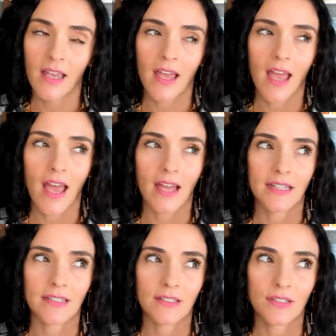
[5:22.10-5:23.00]

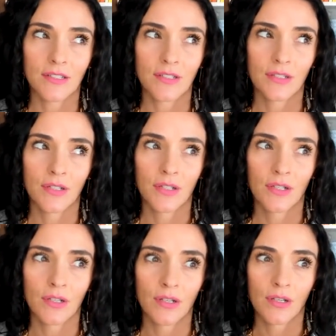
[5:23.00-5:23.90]
and
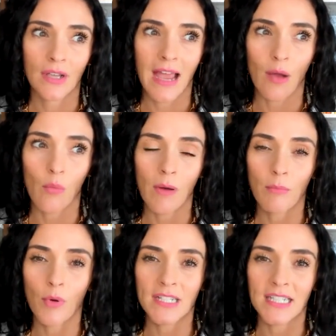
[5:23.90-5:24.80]
at what
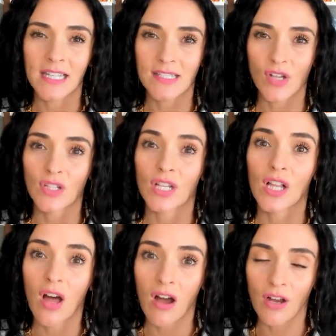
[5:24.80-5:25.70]
point did they start the
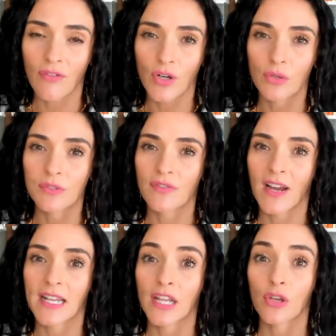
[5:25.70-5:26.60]
clock for who's
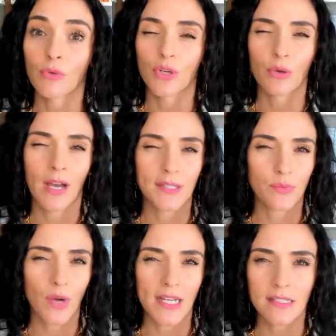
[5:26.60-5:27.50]
fighting who and who has
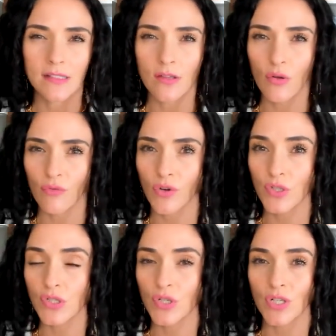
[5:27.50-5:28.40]
rights over
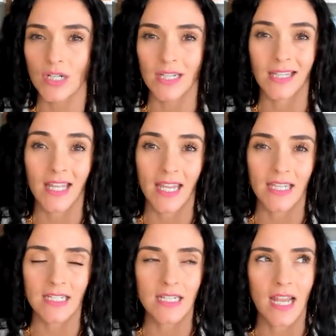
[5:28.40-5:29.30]
certain
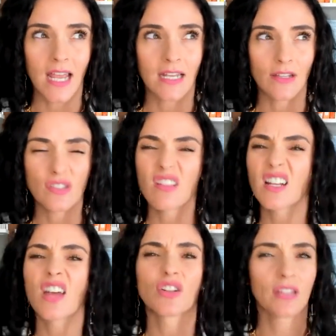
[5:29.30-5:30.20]
land. And there's a lot
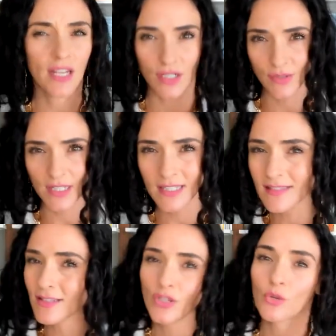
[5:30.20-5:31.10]
of other layers, right? This
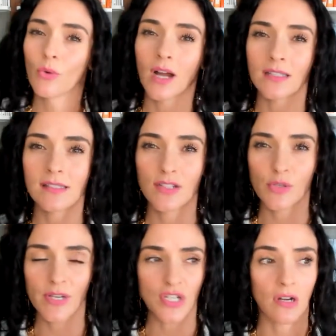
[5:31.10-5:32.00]
is a nuanced
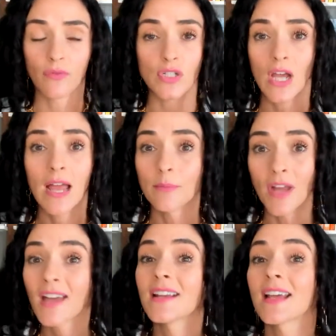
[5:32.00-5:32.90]
situation of which I am
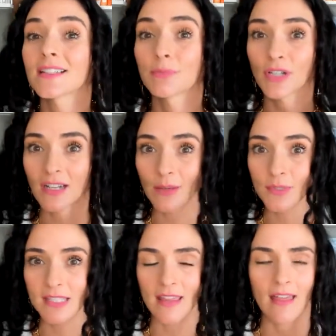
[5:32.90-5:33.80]
not an expert, I will
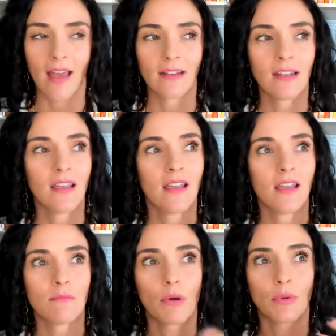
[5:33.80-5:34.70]
say that.
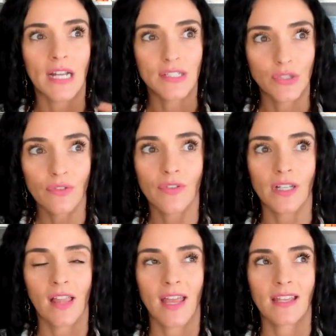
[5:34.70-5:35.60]
But what I do
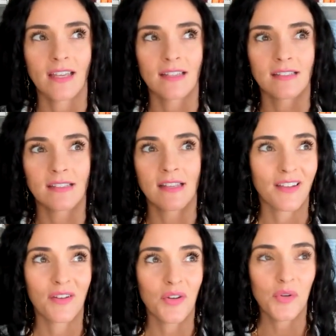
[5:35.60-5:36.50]
feel like is
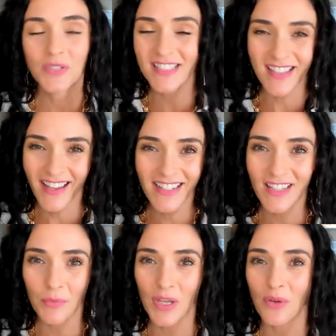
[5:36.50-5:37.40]
who decided
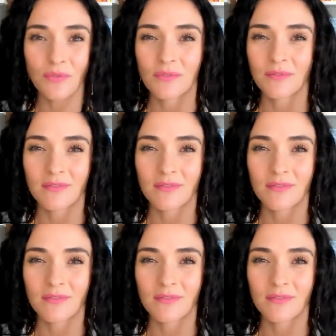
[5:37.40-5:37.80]
that we own